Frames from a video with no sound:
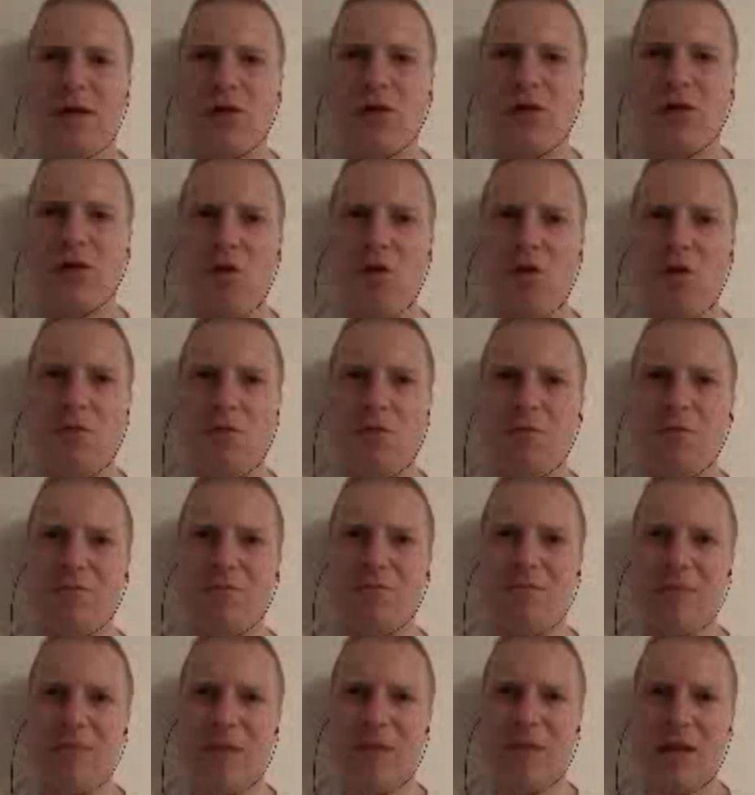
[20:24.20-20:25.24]
So
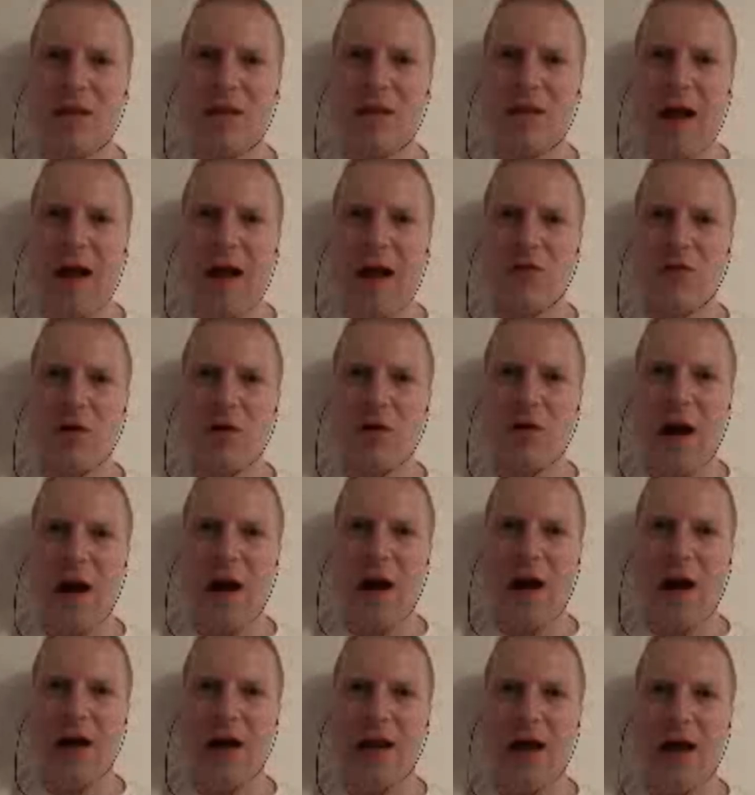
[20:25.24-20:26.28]
in that
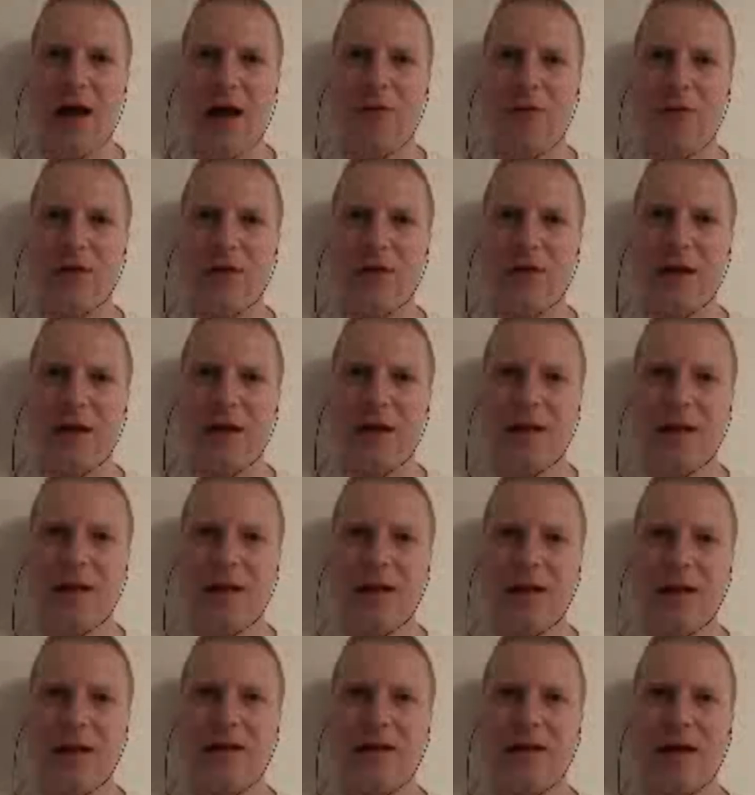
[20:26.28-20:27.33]
regard, I would think that
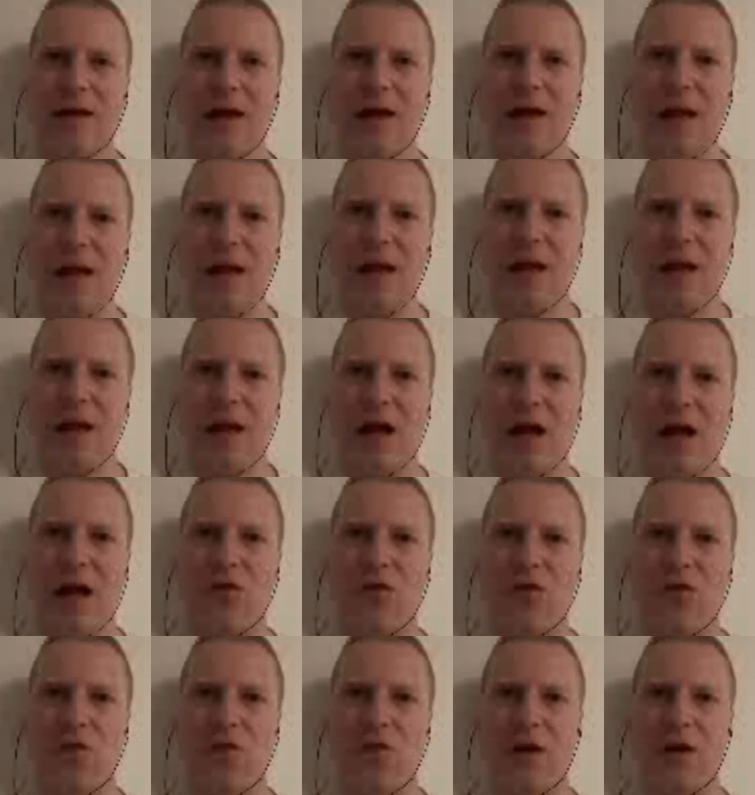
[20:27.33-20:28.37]
any
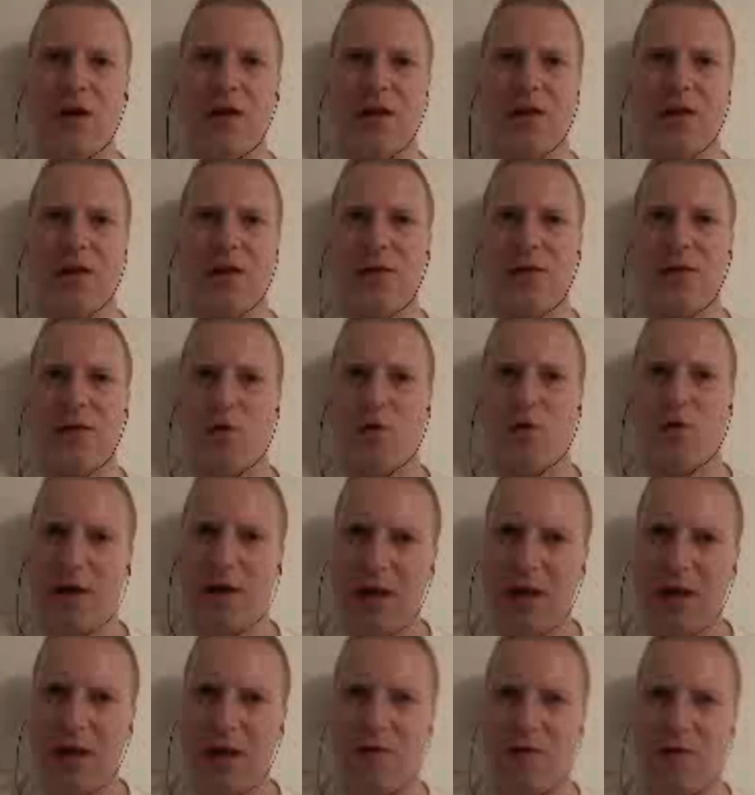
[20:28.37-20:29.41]
country that would
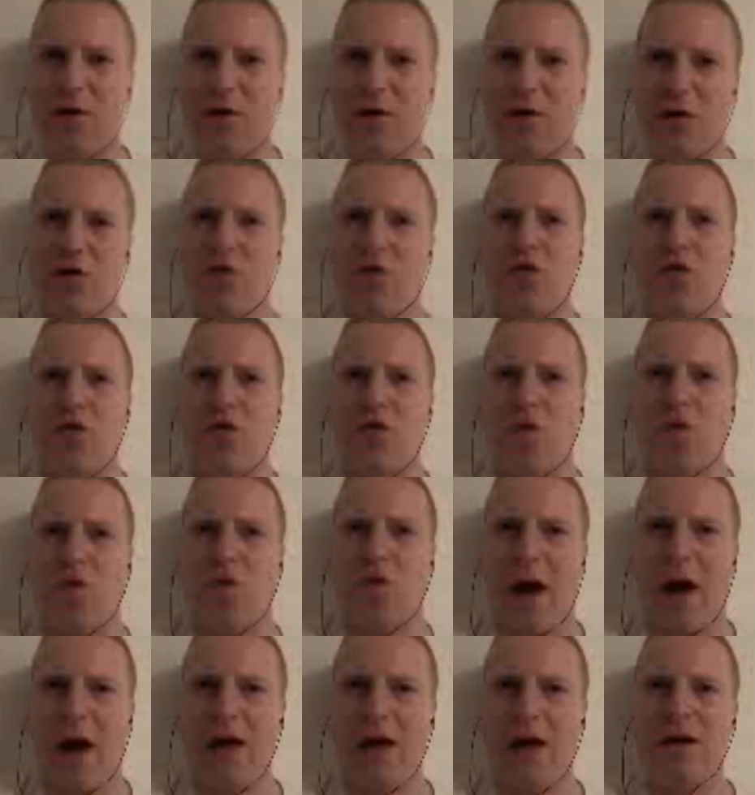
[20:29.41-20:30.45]
individually
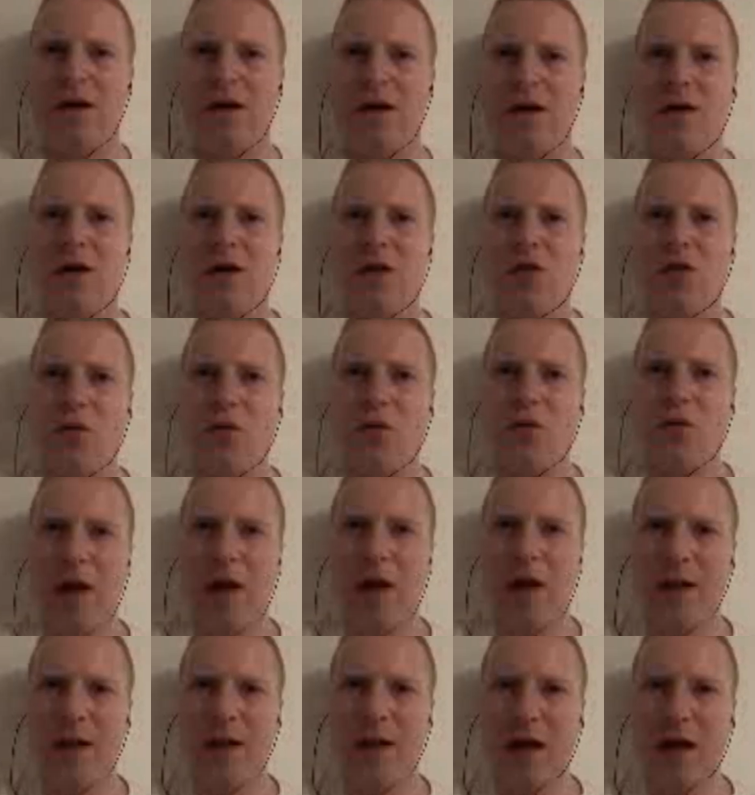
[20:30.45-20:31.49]
try to
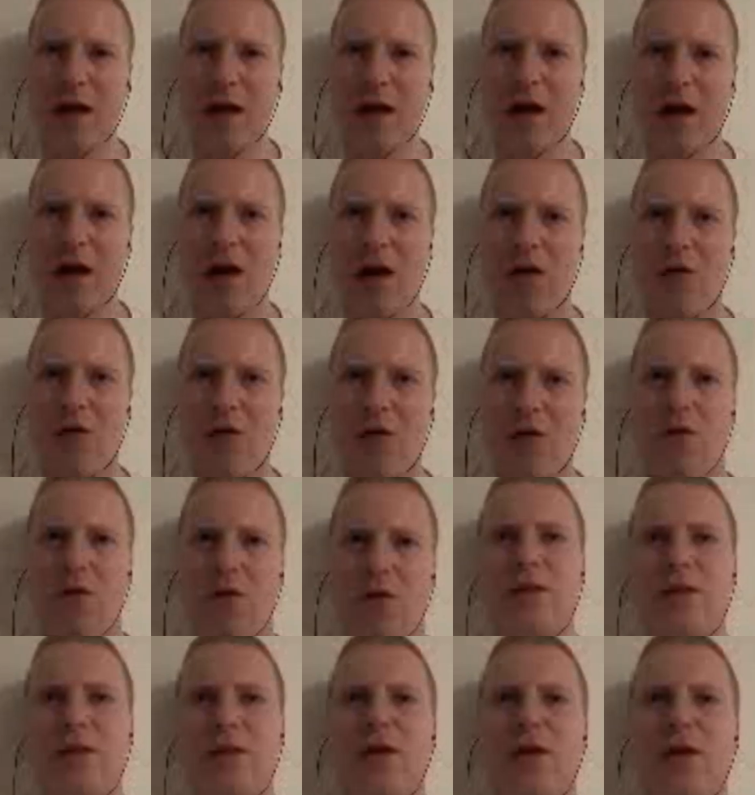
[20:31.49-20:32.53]
create a
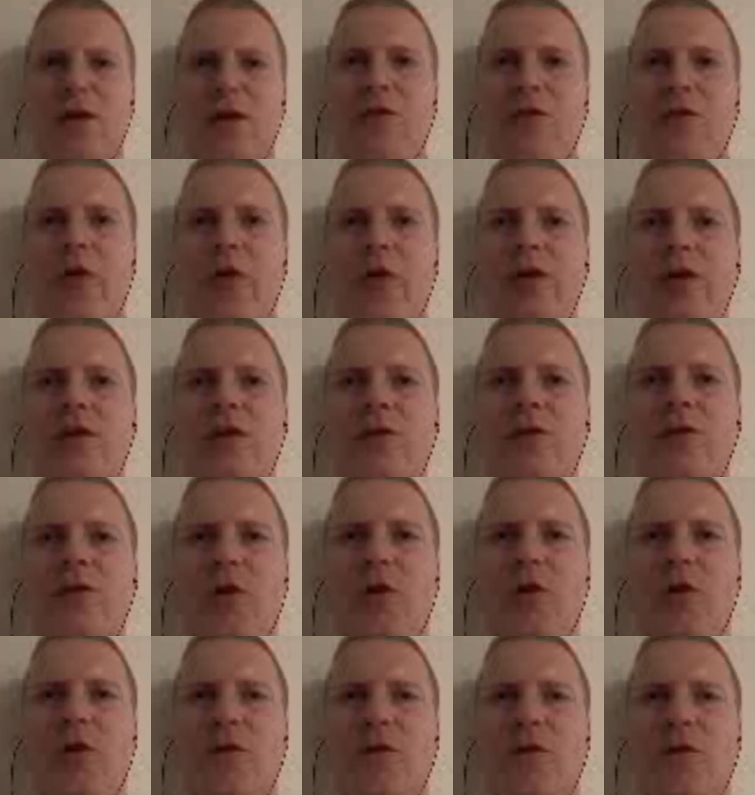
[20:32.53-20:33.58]
reserve currency for
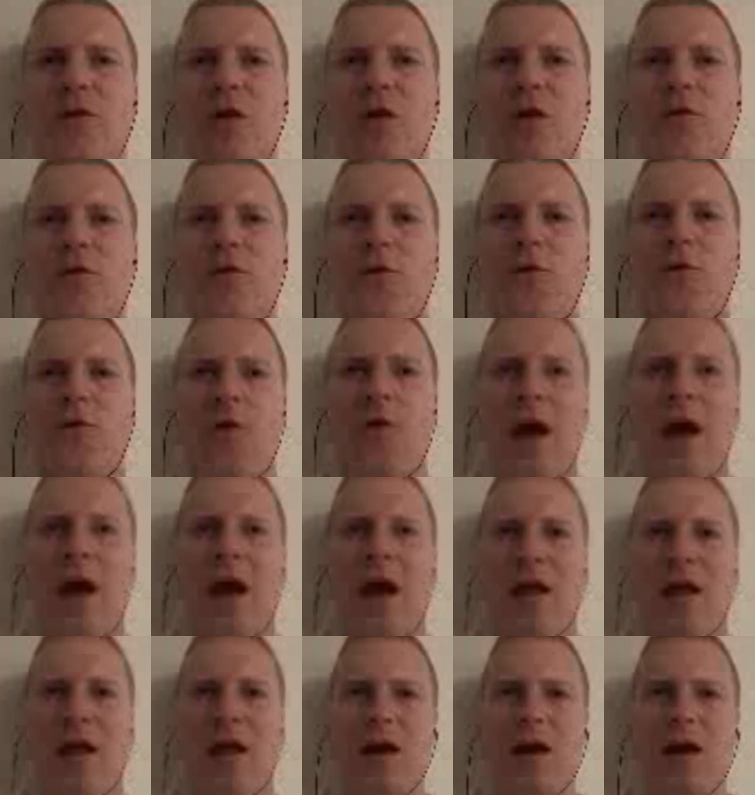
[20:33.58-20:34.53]
the world would fail.